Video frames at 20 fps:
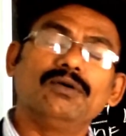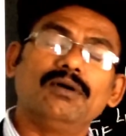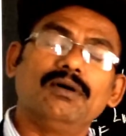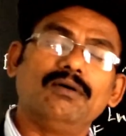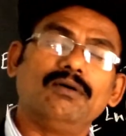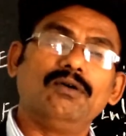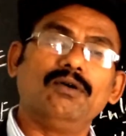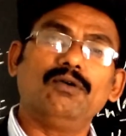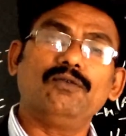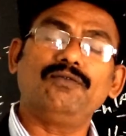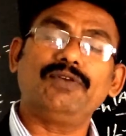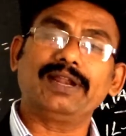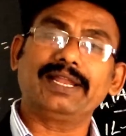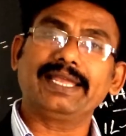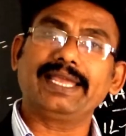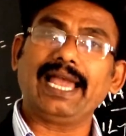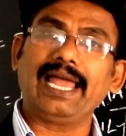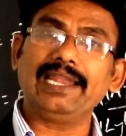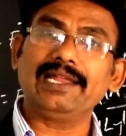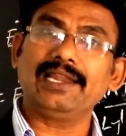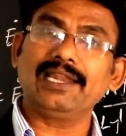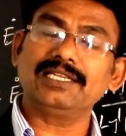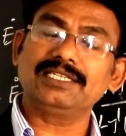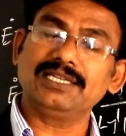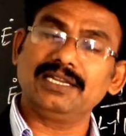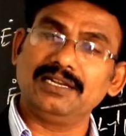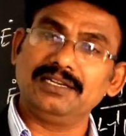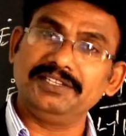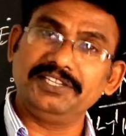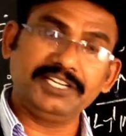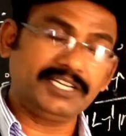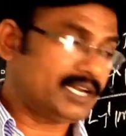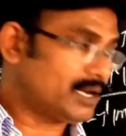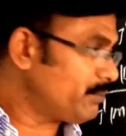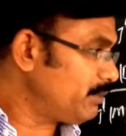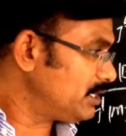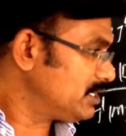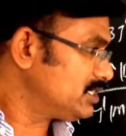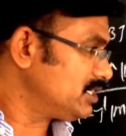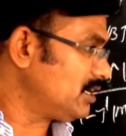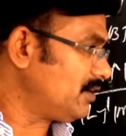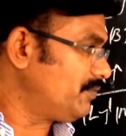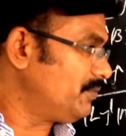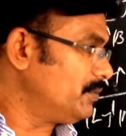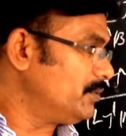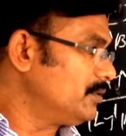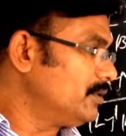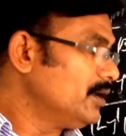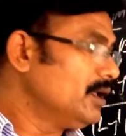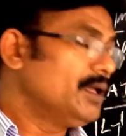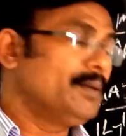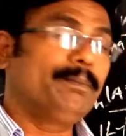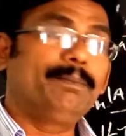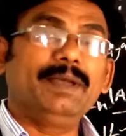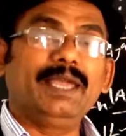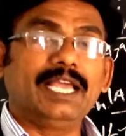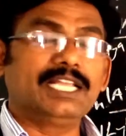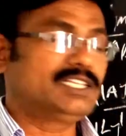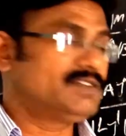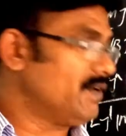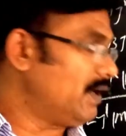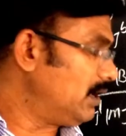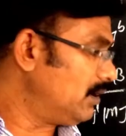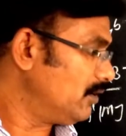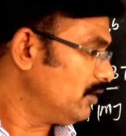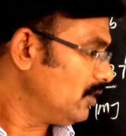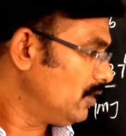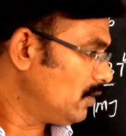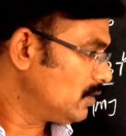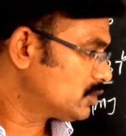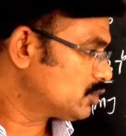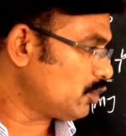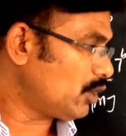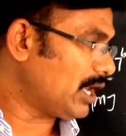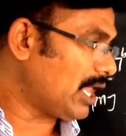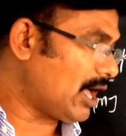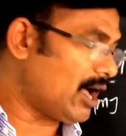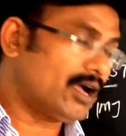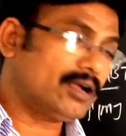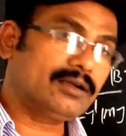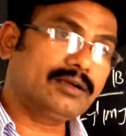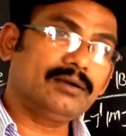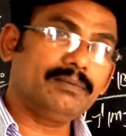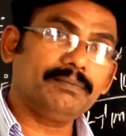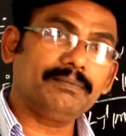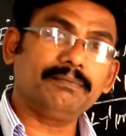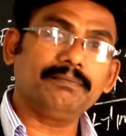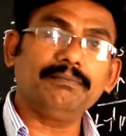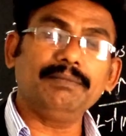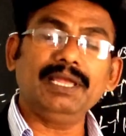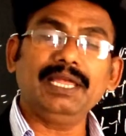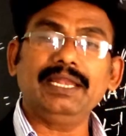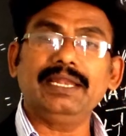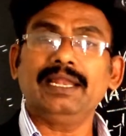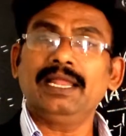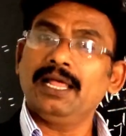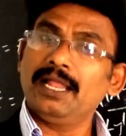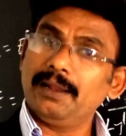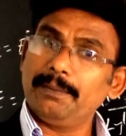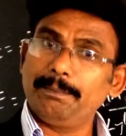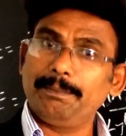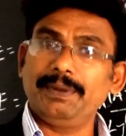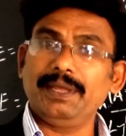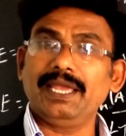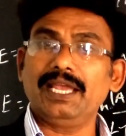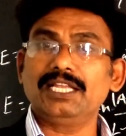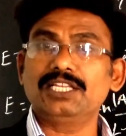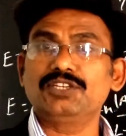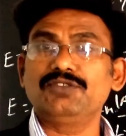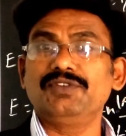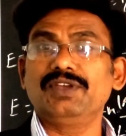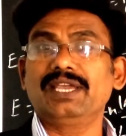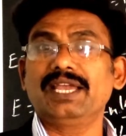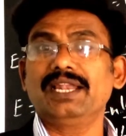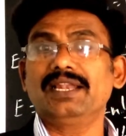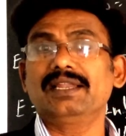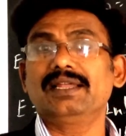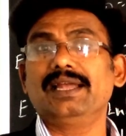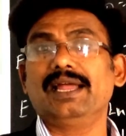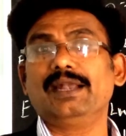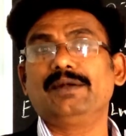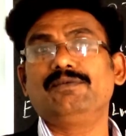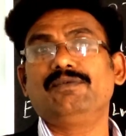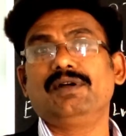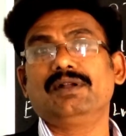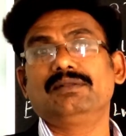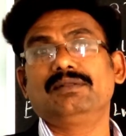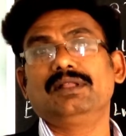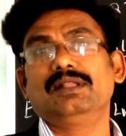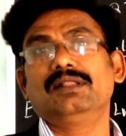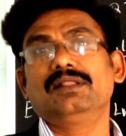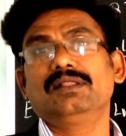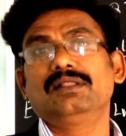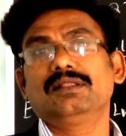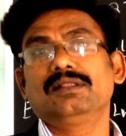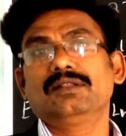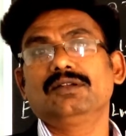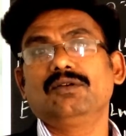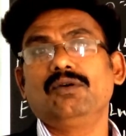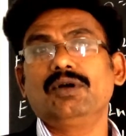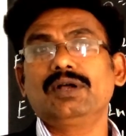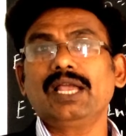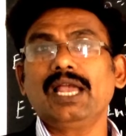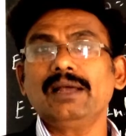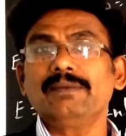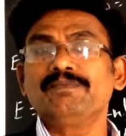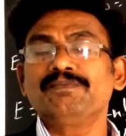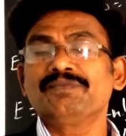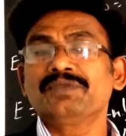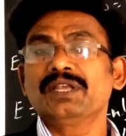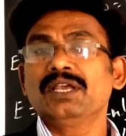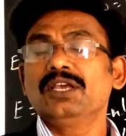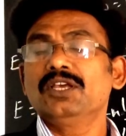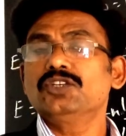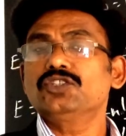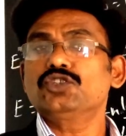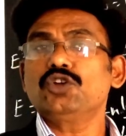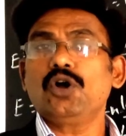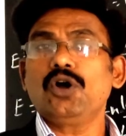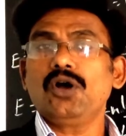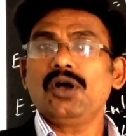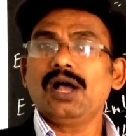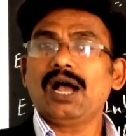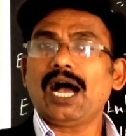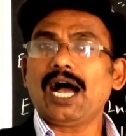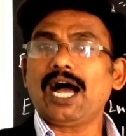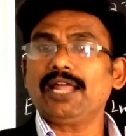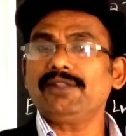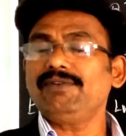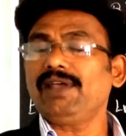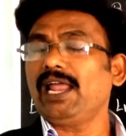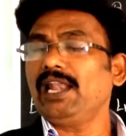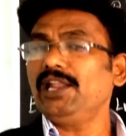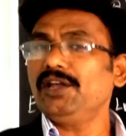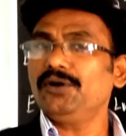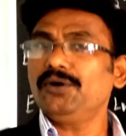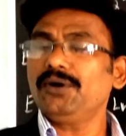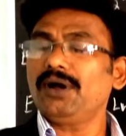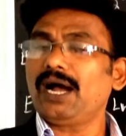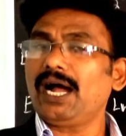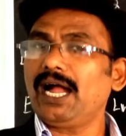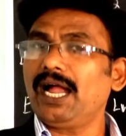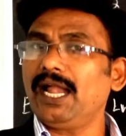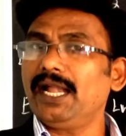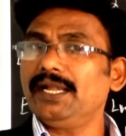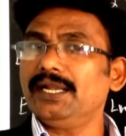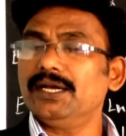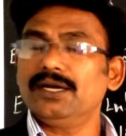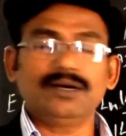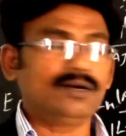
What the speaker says: for calculation, determination of pH value. So log mean pH we can get further. Okay. So R value and